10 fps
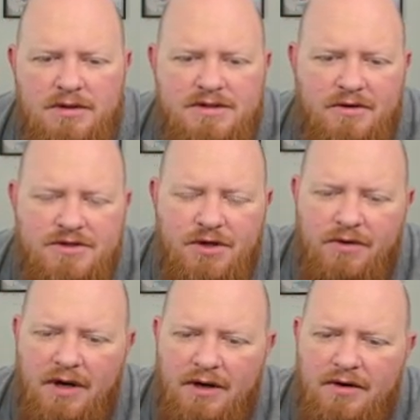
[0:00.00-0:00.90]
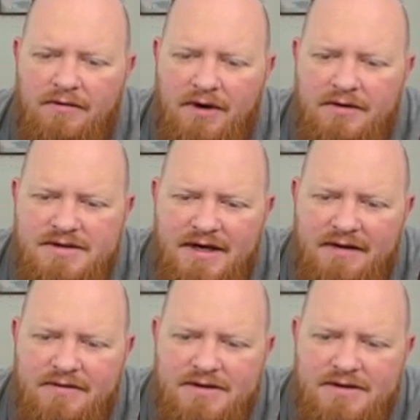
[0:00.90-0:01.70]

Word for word: so it's showing 100 of 107.